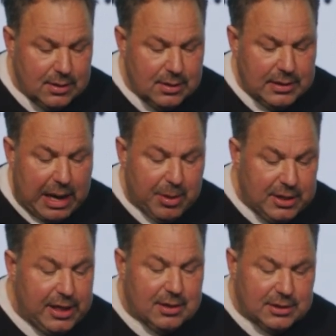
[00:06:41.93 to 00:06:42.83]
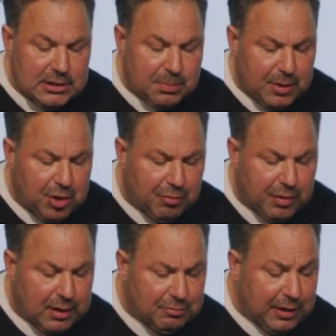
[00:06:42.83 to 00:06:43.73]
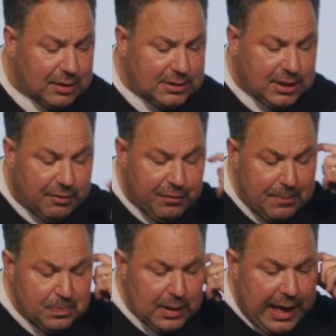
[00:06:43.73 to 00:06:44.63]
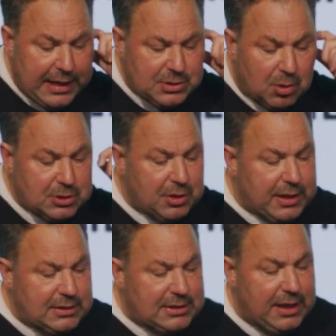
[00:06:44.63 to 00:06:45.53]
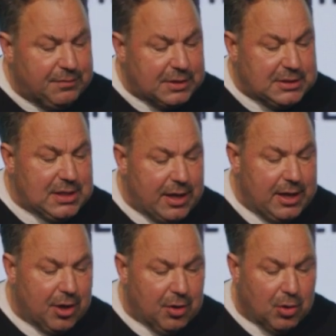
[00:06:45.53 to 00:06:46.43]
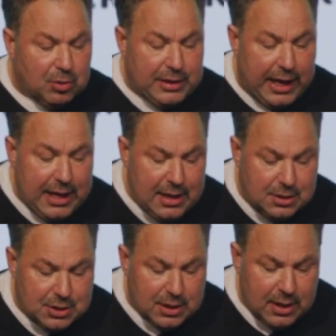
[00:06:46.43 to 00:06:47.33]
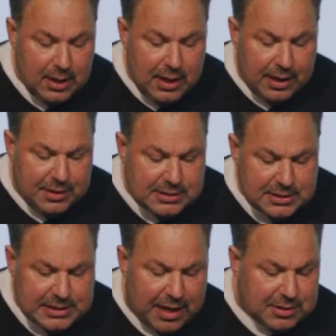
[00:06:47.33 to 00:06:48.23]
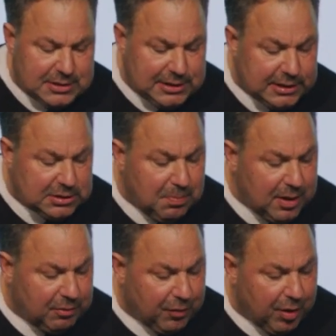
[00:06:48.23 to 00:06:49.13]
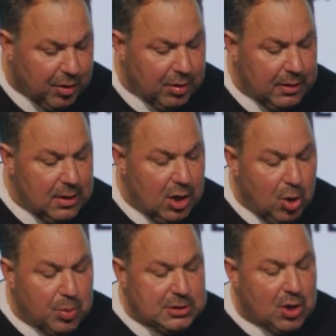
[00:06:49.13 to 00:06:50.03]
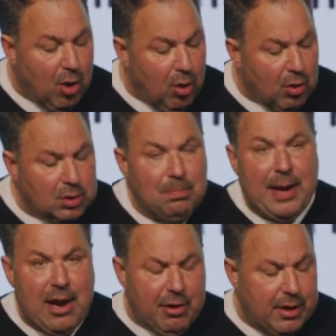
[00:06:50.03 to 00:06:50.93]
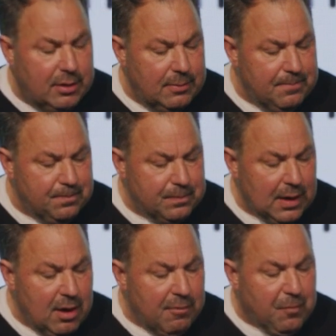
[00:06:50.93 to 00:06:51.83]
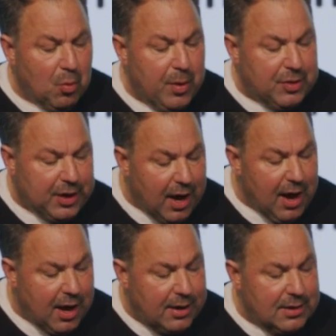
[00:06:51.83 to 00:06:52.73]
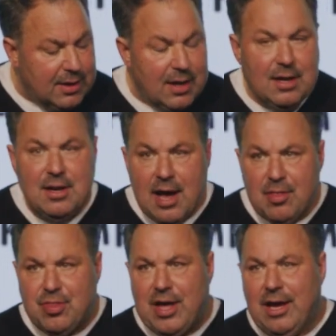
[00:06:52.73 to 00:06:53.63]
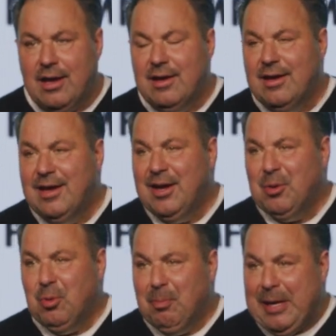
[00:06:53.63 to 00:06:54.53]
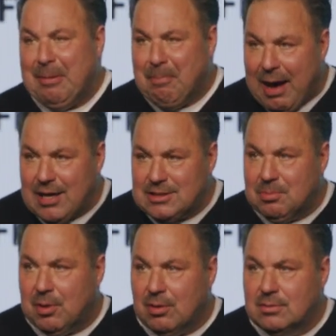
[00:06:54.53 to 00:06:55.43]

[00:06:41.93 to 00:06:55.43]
Now, indeed, Elizabeth, your re- relative, has also conceived a son in her old age. And this is now the sixth month for her who was called barren, for with God nothing will be impossible.